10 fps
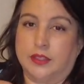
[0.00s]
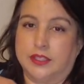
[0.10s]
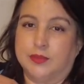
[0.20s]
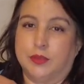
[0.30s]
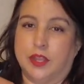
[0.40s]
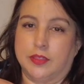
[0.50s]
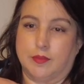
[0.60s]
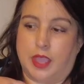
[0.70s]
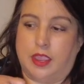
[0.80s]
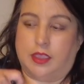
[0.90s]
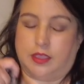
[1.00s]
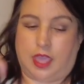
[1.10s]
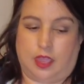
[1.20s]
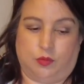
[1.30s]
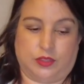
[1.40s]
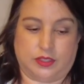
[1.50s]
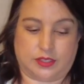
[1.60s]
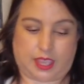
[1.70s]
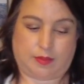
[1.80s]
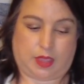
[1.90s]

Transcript: Let's put on the Maya again with the same